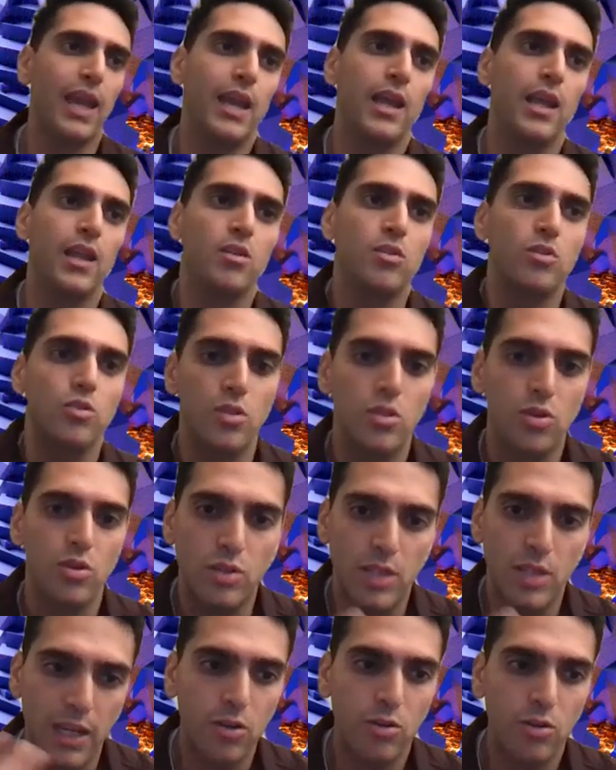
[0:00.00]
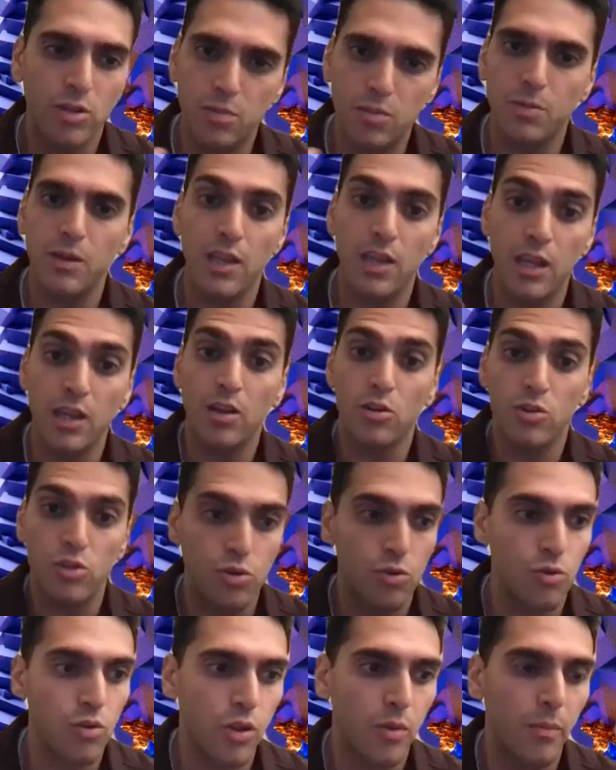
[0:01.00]
And you said you were speaking your
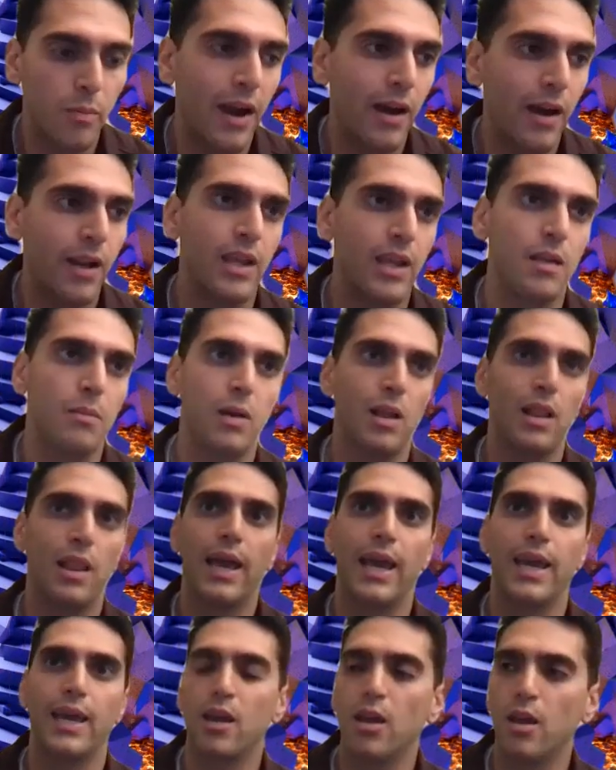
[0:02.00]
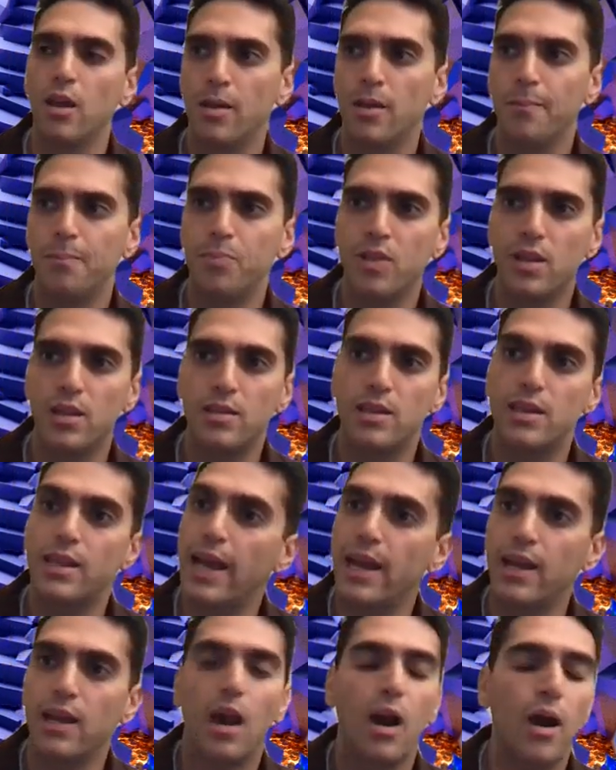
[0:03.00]
truth about it, but like did
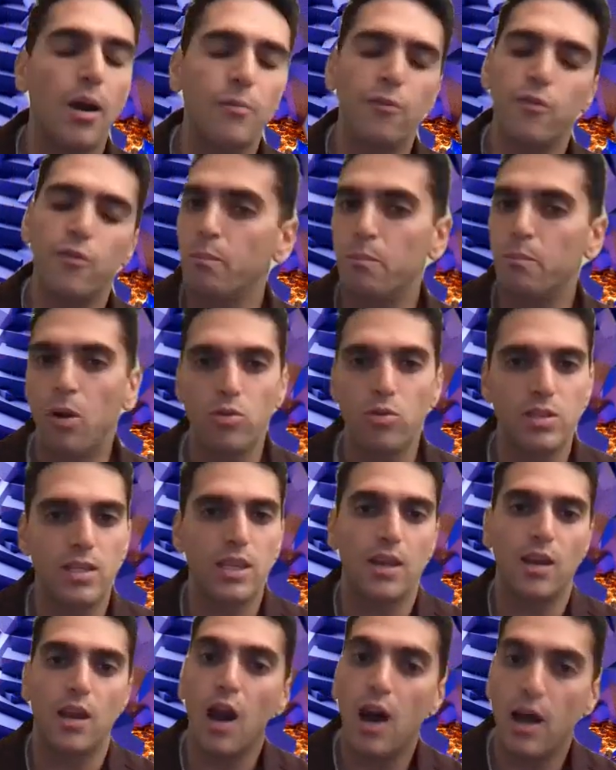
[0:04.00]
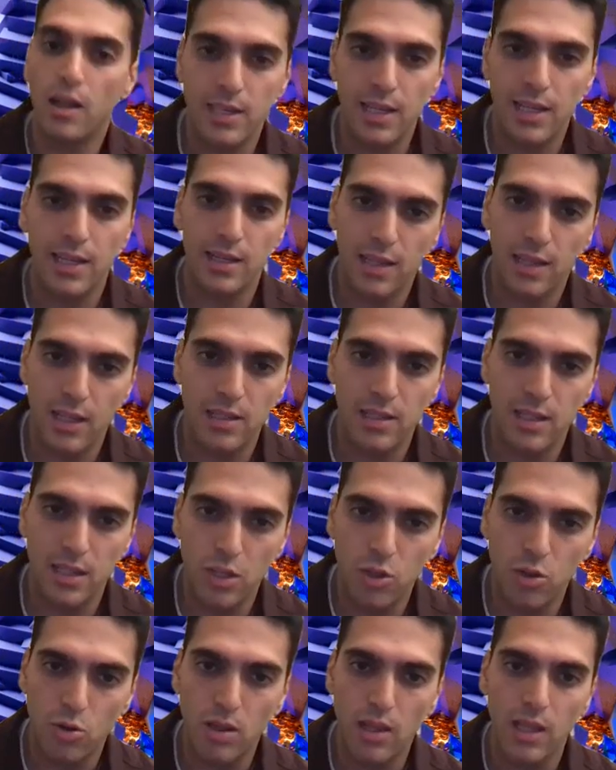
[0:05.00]
that come from posting content
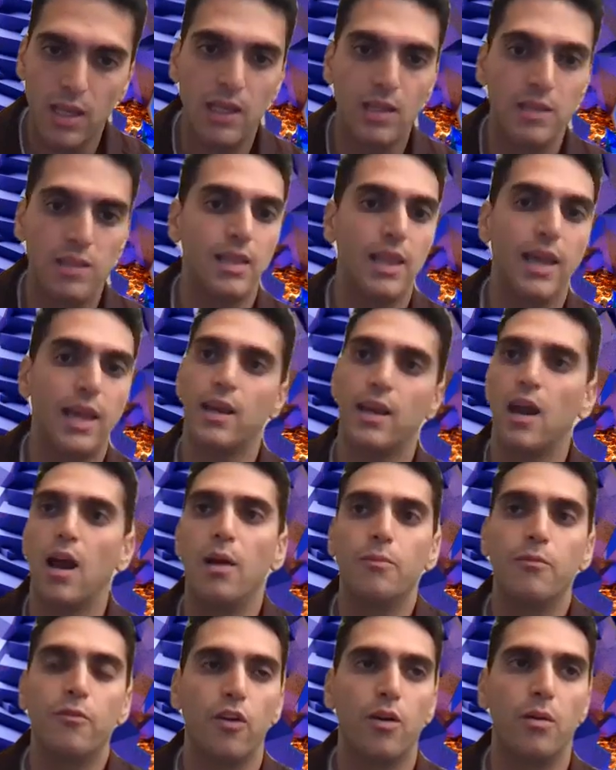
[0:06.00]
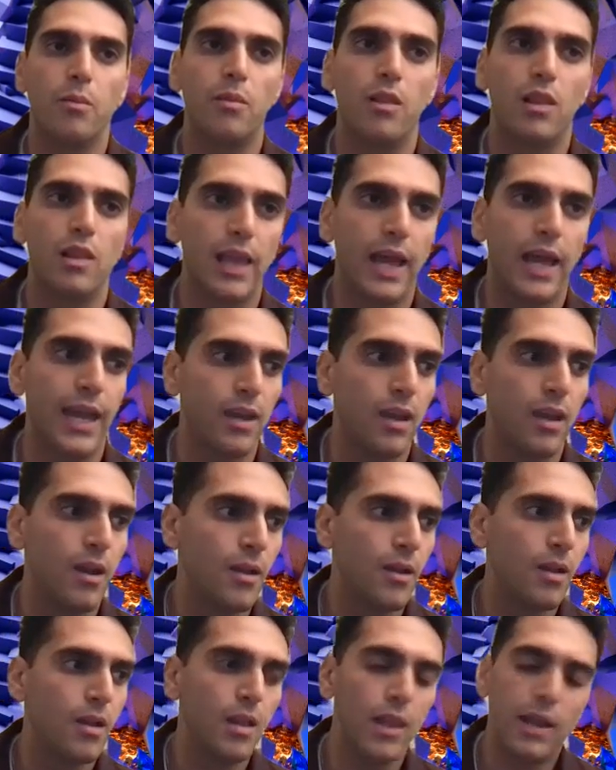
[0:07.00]
continually? Did that come from like
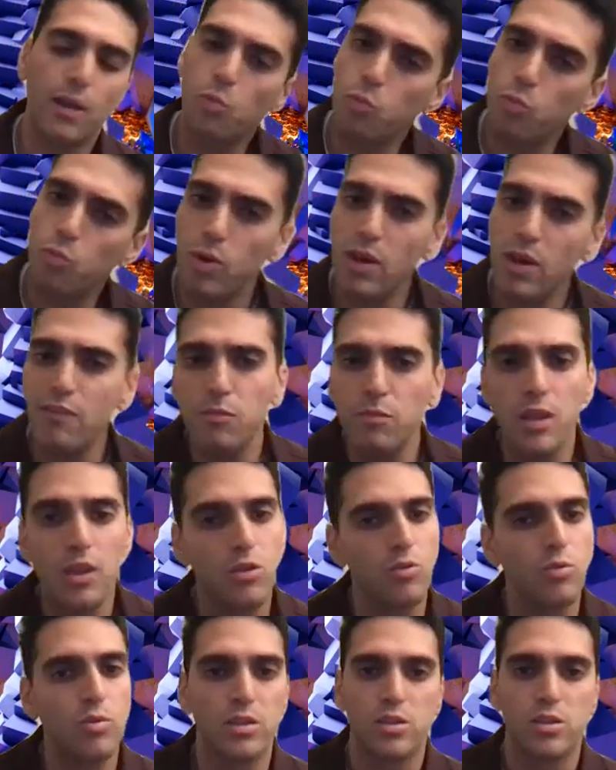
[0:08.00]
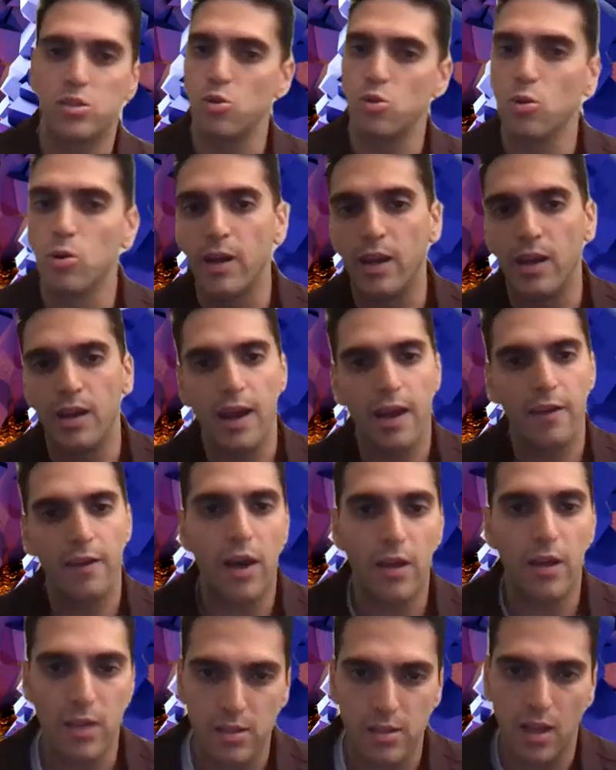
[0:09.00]
weave me through the story of
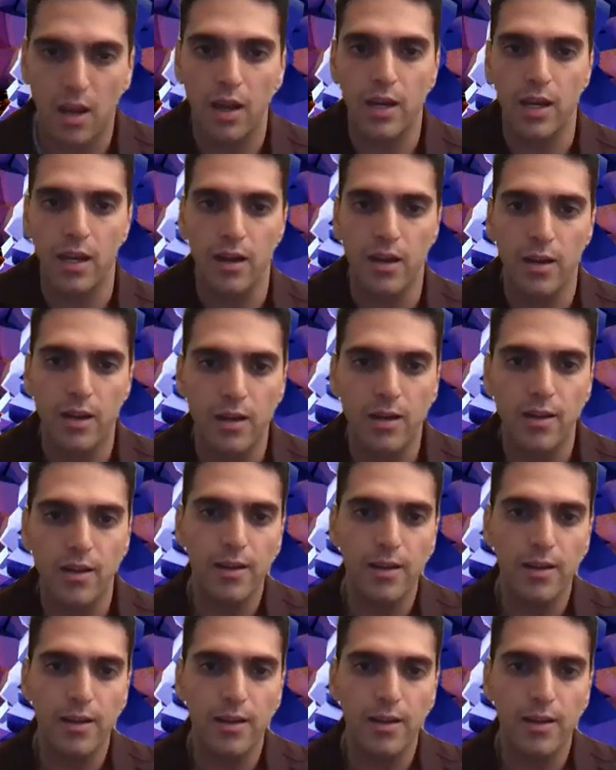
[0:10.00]
how this got here?